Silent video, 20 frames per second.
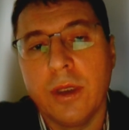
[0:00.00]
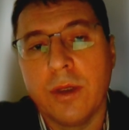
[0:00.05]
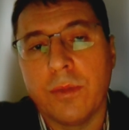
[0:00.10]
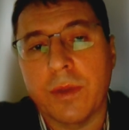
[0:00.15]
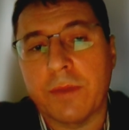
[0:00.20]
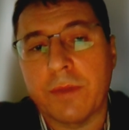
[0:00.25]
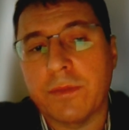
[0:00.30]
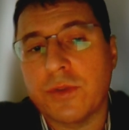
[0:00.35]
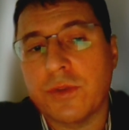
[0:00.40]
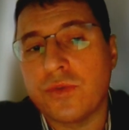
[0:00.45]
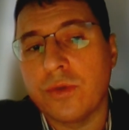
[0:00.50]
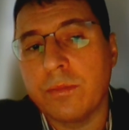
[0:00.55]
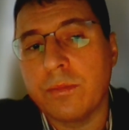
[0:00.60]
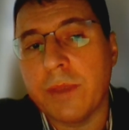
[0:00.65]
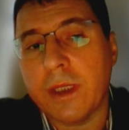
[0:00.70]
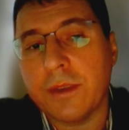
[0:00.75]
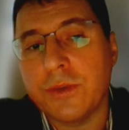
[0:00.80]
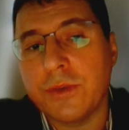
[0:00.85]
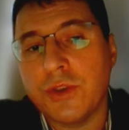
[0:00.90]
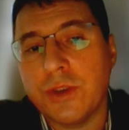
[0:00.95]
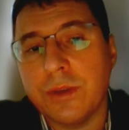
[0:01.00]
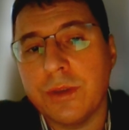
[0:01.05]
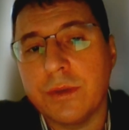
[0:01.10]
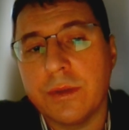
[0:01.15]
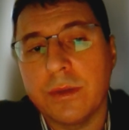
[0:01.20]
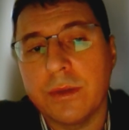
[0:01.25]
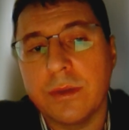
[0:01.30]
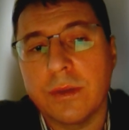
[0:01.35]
We have a strong balance sheet.